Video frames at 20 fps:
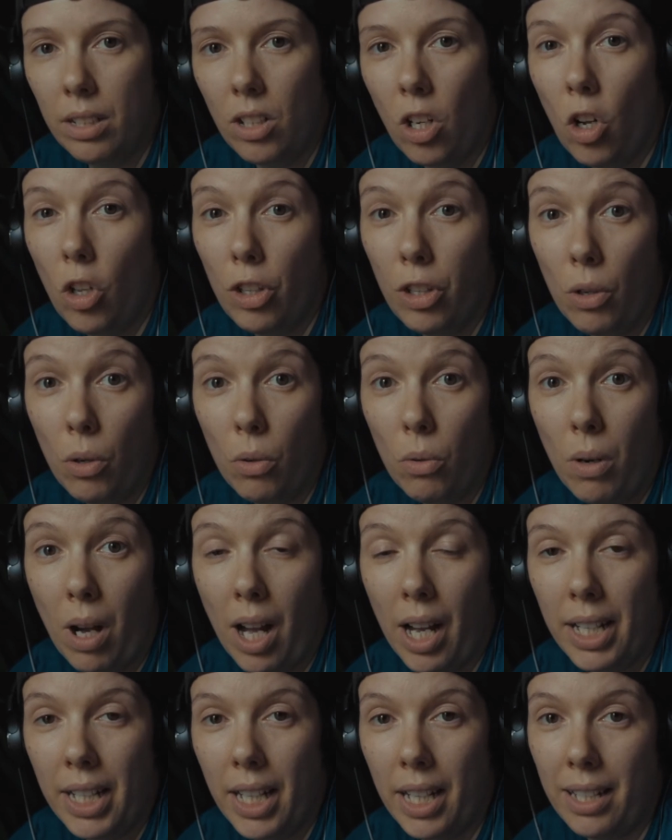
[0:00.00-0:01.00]
Although
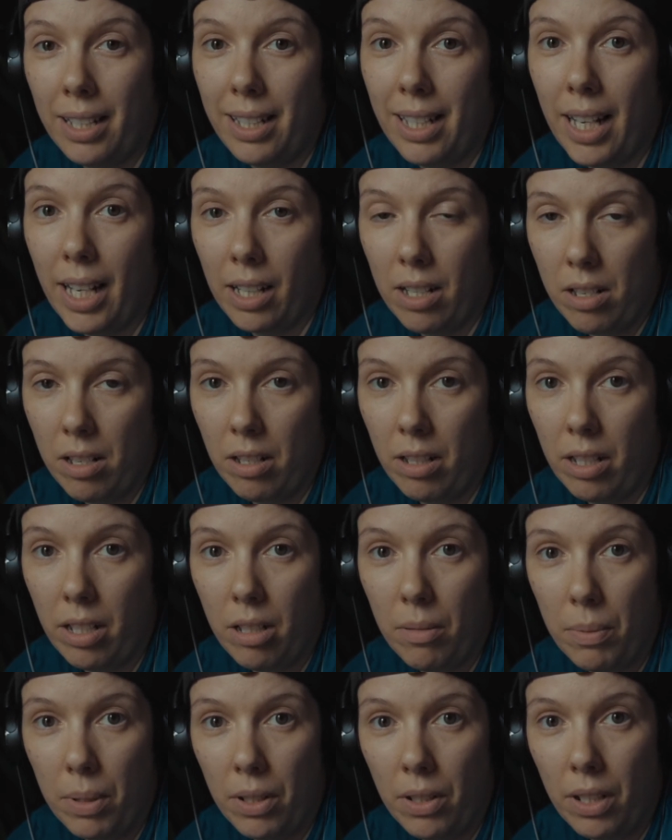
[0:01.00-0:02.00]
I had an excellent
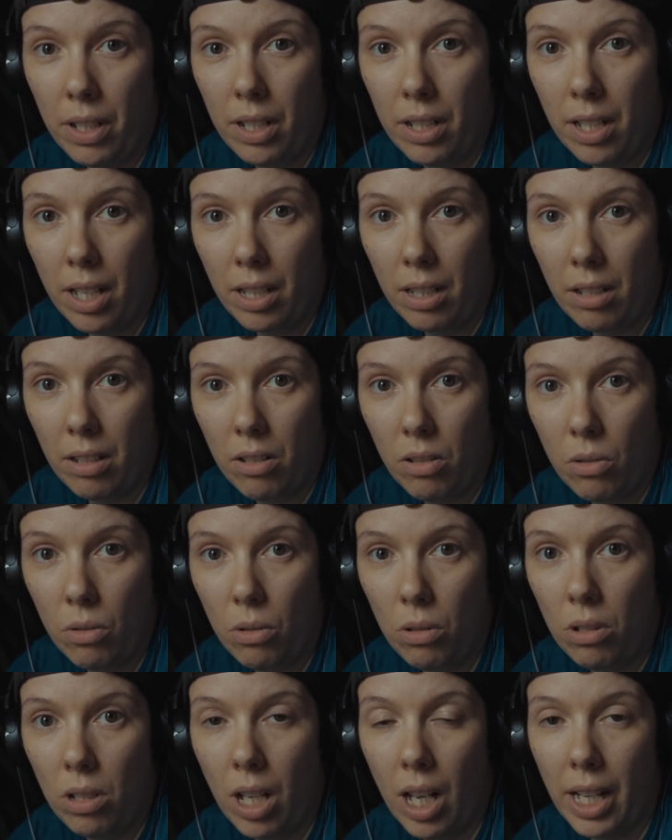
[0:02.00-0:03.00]
experience at this
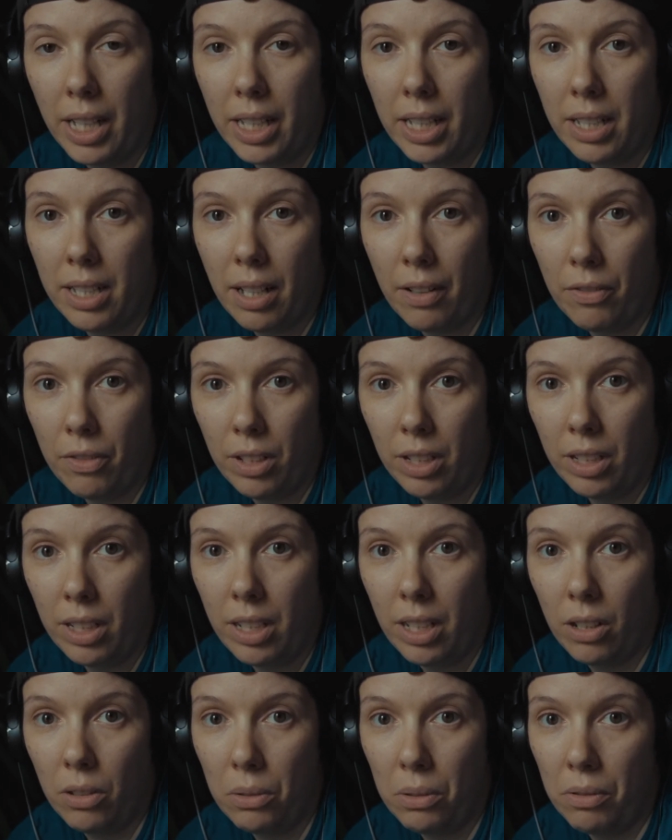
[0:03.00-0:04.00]
school, I can definitely
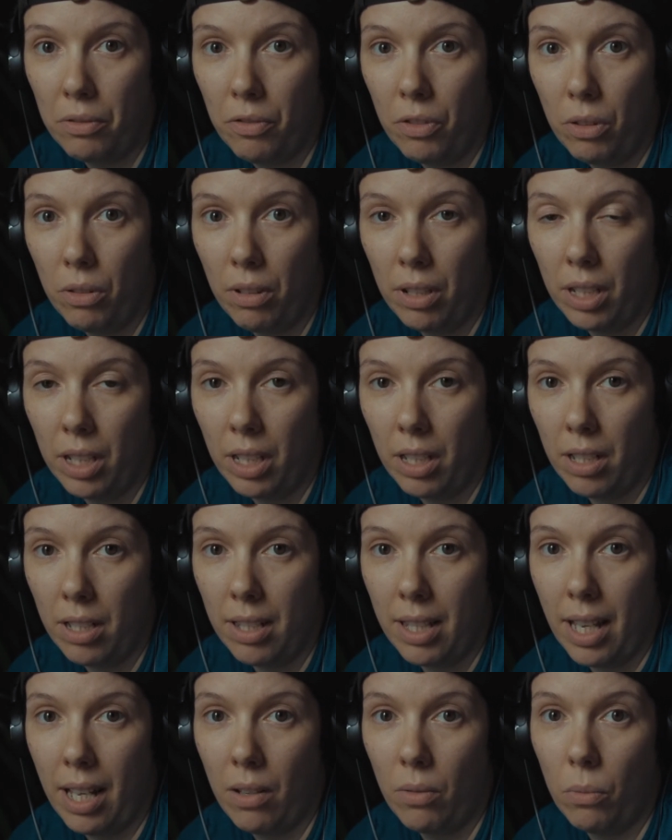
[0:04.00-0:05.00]
tell you a few things
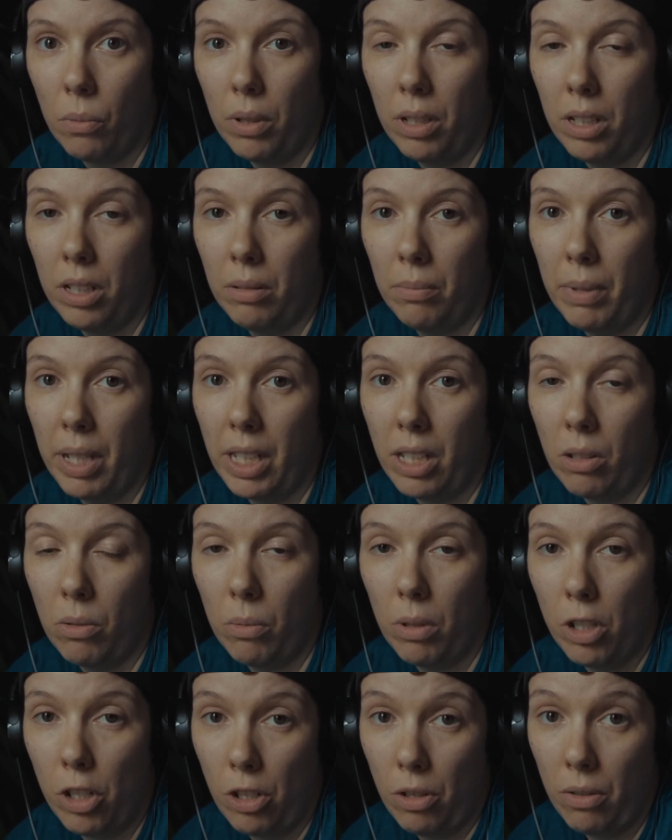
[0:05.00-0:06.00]
that will make you
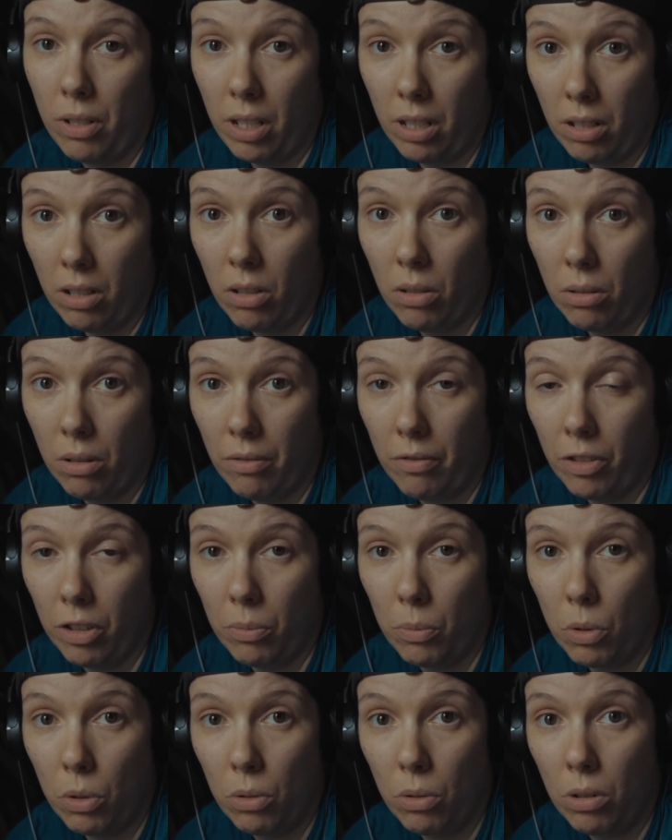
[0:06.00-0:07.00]
wish you didn't go to
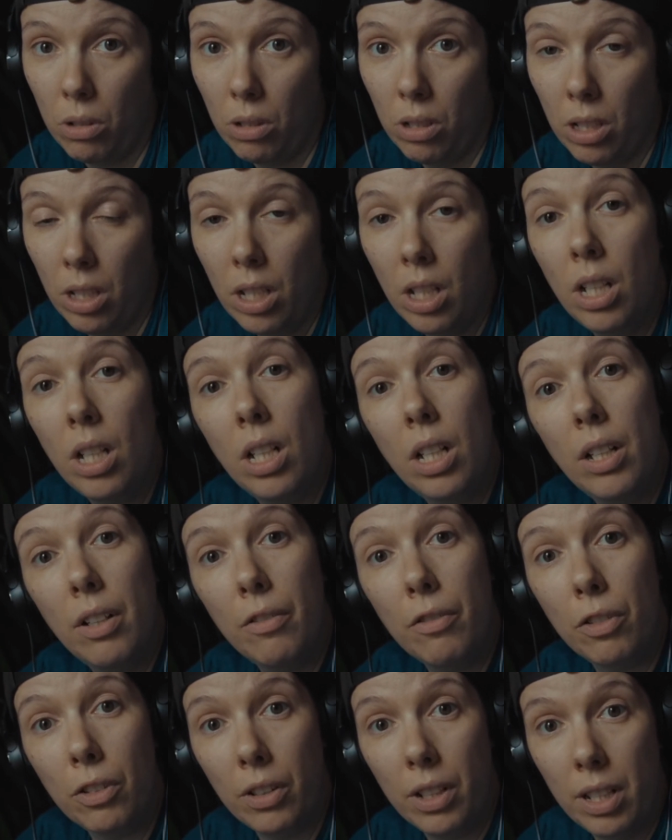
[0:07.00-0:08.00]
film school.
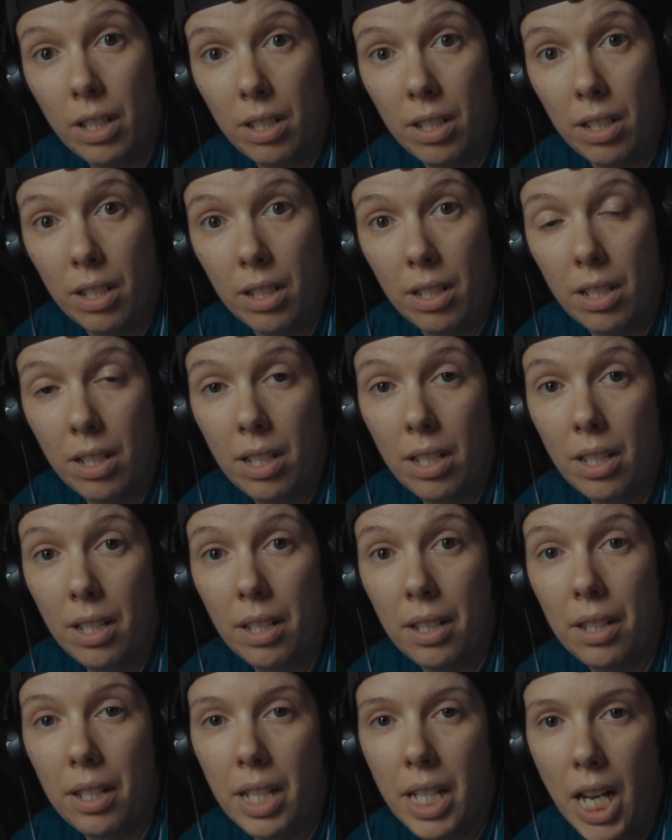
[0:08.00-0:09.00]
For instance,
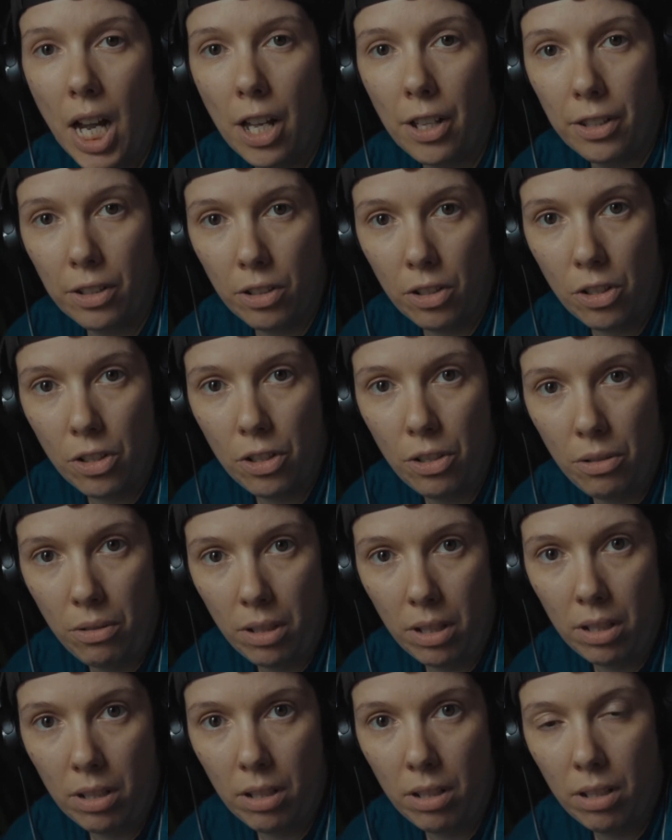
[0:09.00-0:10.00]
the other
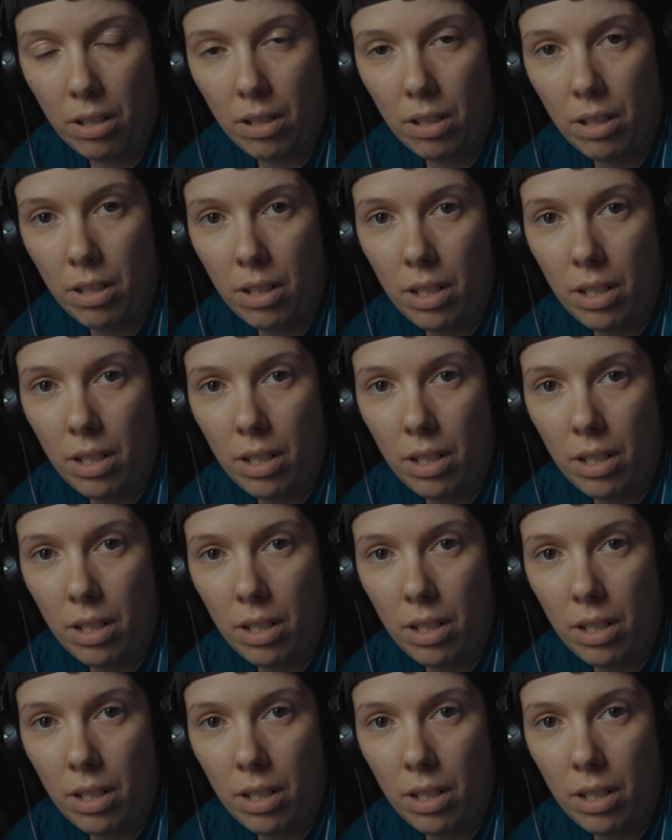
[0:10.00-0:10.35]
students.